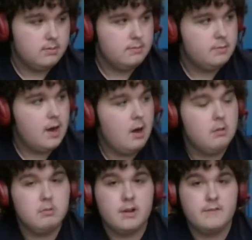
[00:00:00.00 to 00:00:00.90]
throughout all
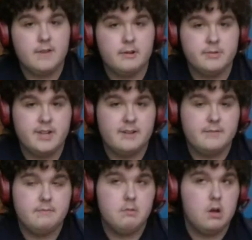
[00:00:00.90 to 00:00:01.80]
the Rocky films, you
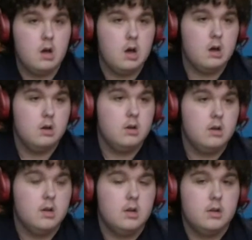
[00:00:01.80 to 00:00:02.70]
have
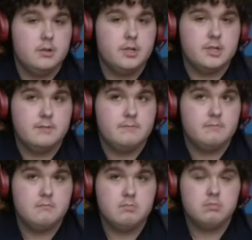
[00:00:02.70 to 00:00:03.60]
just
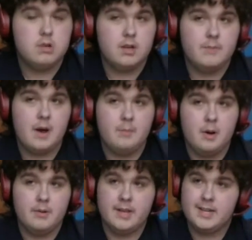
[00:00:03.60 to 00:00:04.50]
Rocky
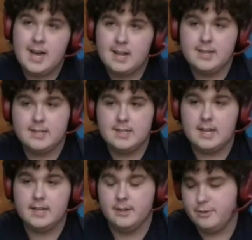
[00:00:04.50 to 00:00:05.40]
Balboa, the Italian
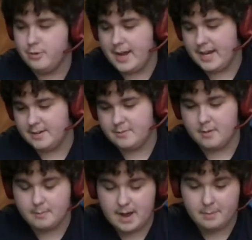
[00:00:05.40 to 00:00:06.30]
stallion, training to become
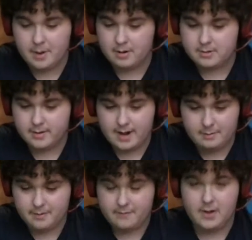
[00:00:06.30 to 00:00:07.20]
a better boxer in
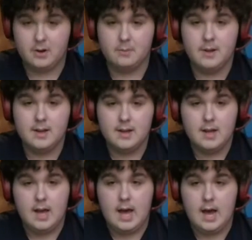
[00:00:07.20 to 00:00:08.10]
every film,
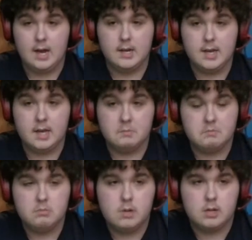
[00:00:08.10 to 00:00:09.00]
and
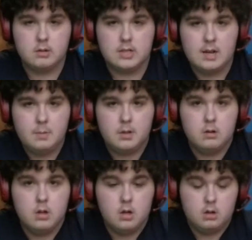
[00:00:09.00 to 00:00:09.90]
it does happen,
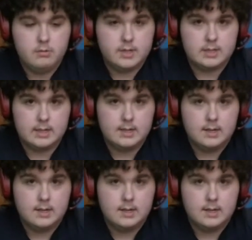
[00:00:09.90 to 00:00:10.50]
obviously.